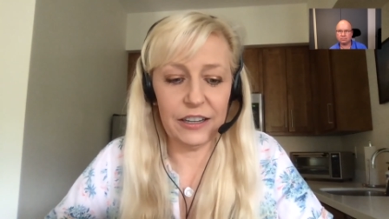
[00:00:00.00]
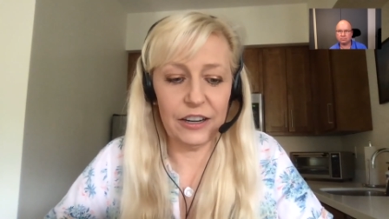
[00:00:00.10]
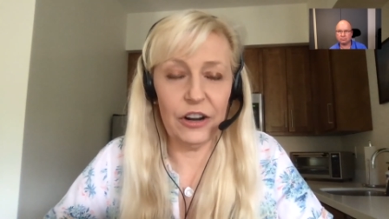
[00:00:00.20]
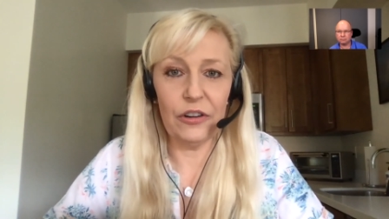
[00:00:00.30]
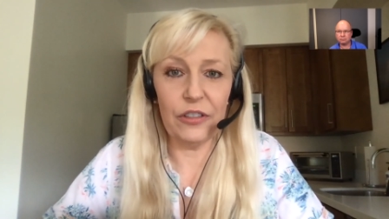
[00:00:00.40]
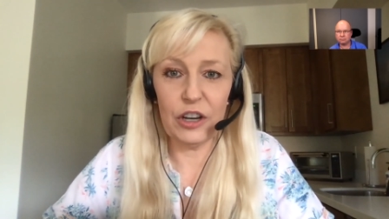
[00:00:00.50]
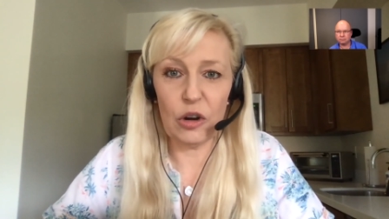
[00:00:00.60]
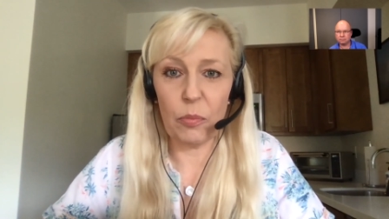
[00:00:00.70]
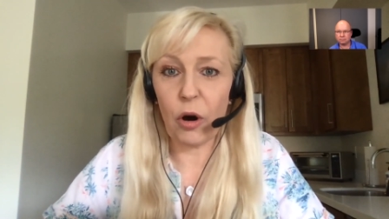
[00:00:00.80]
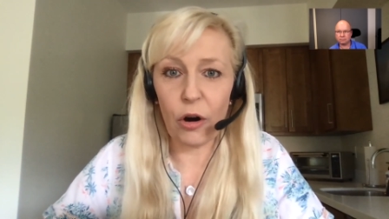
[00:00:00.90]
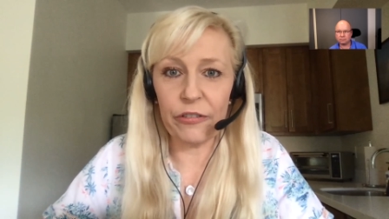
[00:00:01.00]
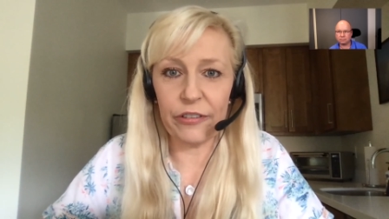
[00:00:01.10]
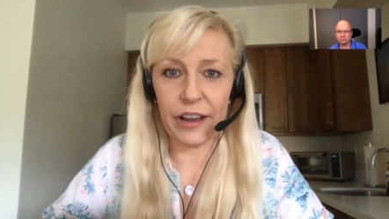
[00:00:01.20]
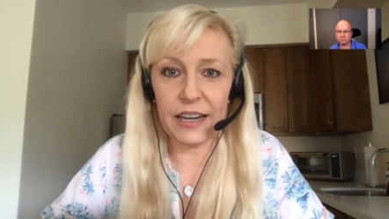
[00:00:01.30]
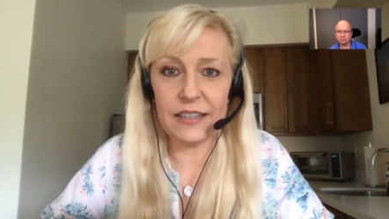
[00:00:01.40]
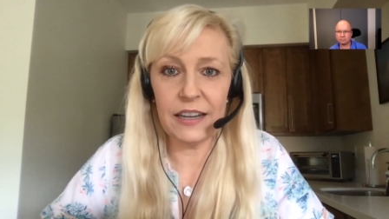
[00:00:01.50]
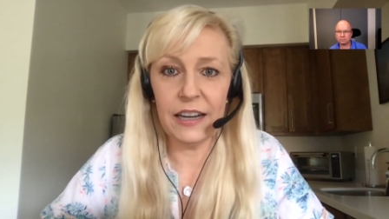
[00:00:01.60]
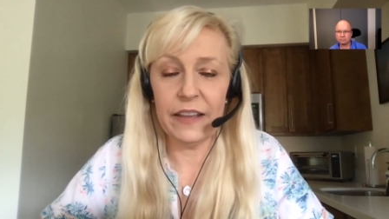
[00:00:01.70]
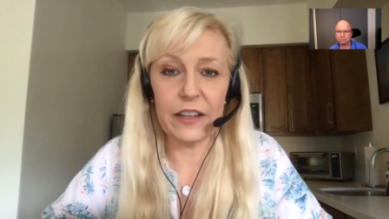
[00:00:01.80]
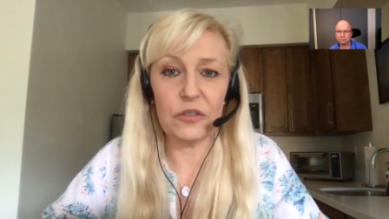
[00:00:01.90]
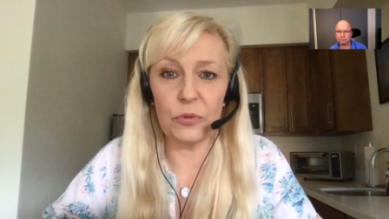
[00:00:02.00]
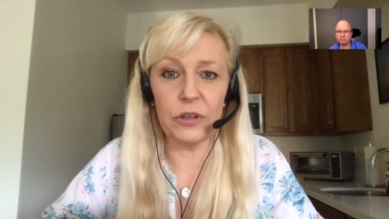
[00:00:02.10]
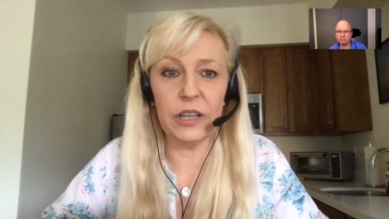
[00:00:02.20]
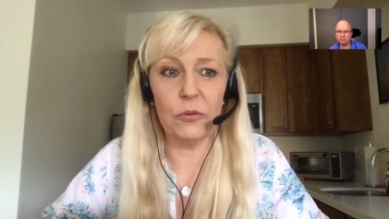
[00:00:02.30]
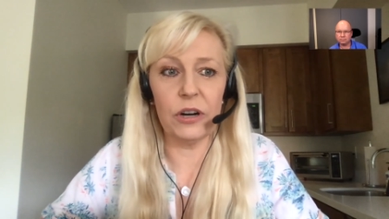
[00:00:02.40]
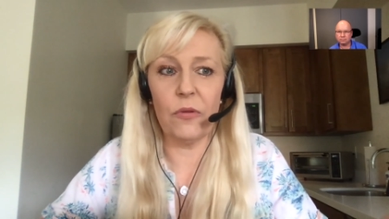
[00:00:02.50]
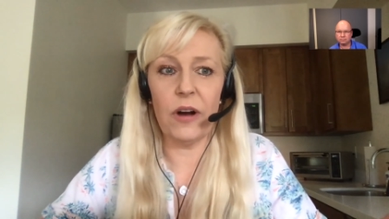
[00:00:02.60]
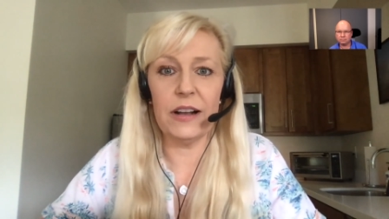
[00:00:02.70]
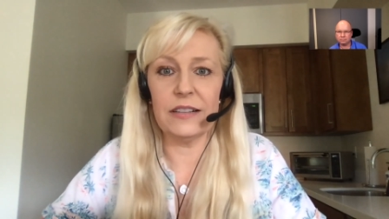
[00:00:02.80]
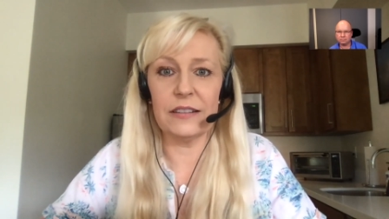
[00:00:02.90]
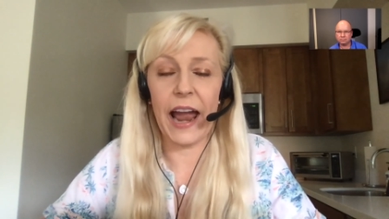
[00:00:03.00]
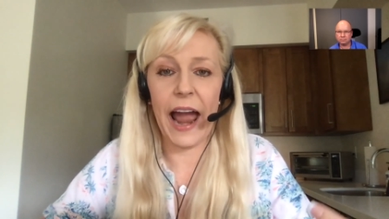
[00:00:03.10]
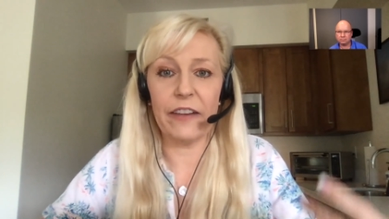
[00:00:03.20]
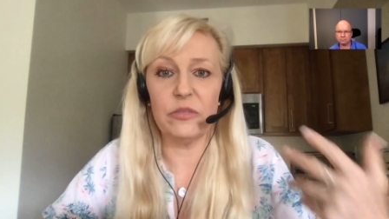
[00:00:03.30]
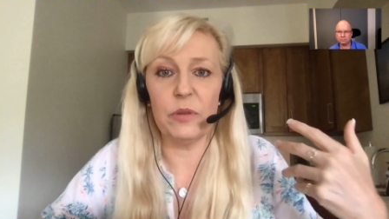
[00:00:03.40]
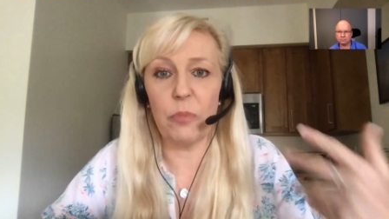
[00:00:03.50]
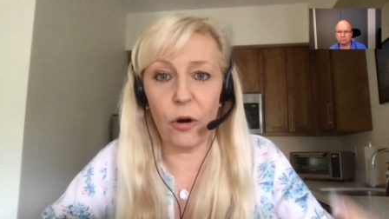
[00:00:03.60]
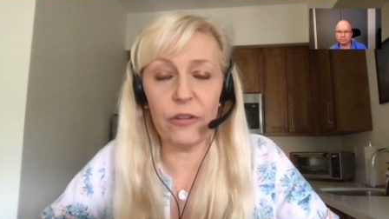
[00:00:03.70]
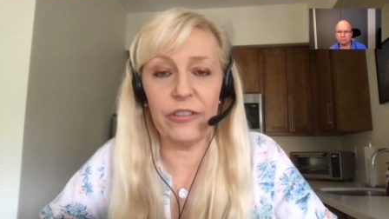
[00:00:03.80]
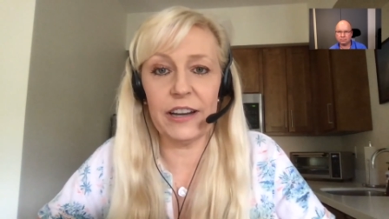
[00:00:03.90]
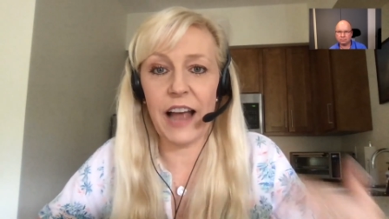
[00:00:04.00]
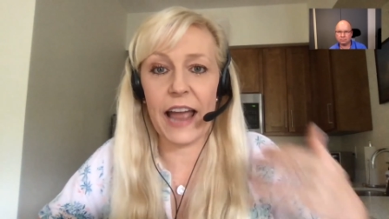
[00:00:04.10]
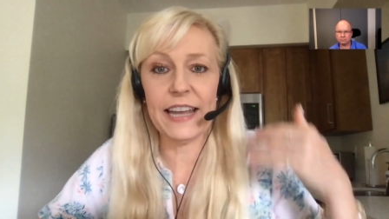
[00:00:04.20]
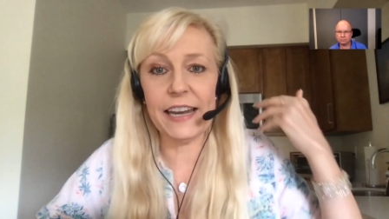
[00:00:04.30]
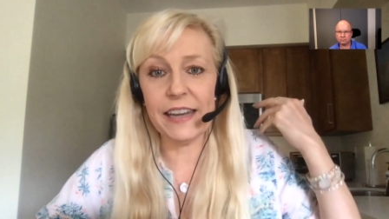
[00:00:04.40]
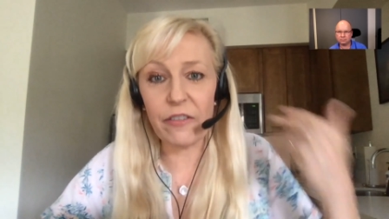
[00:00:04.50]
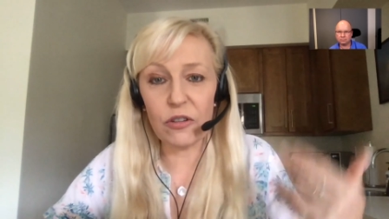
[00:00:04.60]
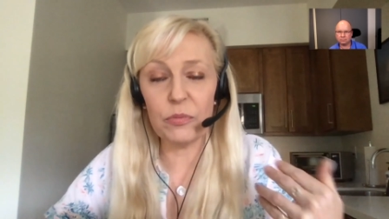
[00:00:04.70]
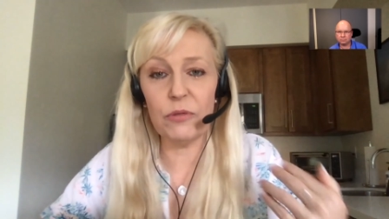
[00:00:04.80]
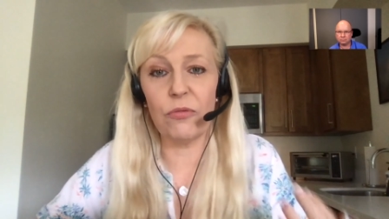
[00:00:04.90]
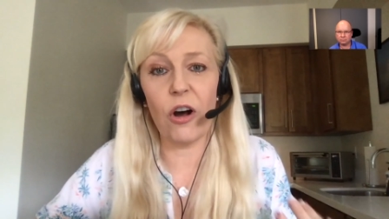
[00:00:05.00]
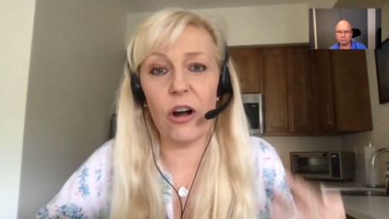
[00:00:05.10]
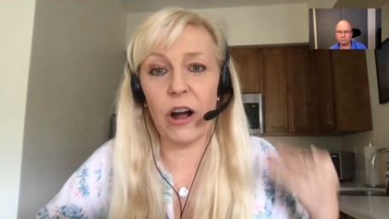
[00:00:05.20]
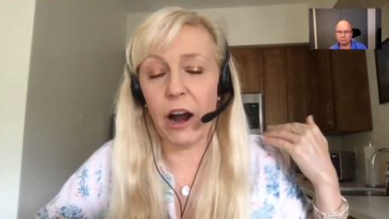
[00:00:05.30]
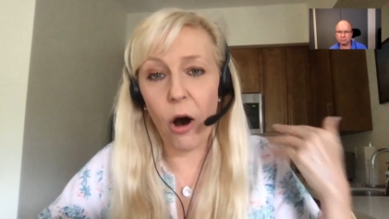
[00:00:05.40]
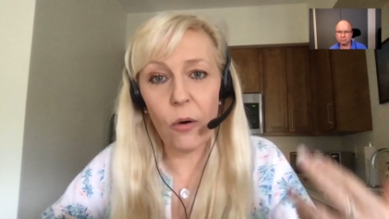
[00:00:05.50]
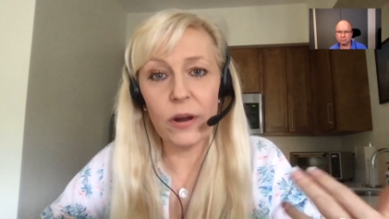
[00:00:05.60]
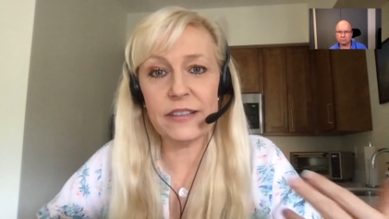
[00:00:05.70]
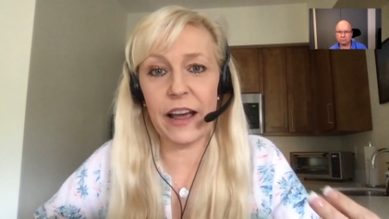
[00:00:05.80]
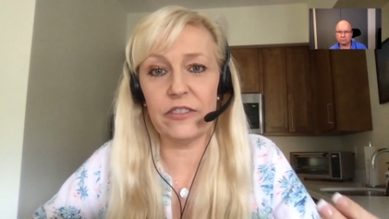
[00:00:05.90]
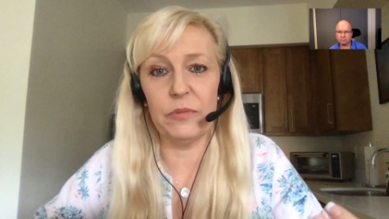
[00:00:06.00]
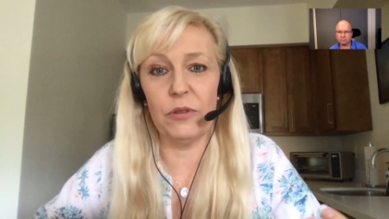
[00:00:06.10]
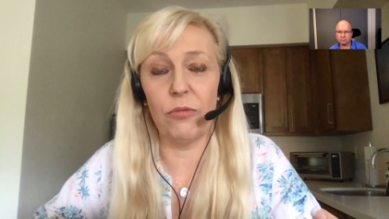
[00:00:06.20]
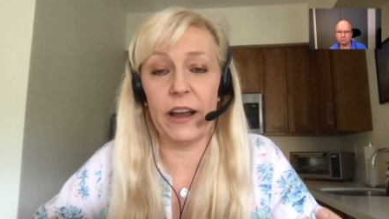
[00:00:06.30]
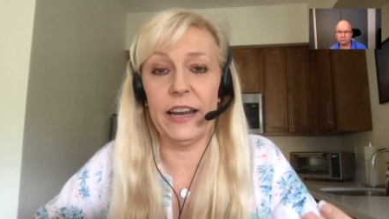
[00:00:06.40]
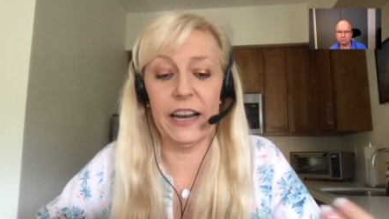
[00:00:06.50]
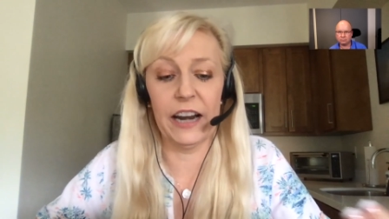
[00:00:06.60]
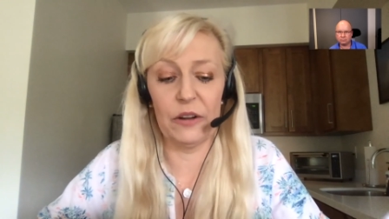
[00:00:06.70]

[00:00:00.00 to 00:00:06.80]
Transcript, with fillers: I didn't know that you're perfect. And that's really what it was. I have to be perfect. I can never be wrong. I always have to be right.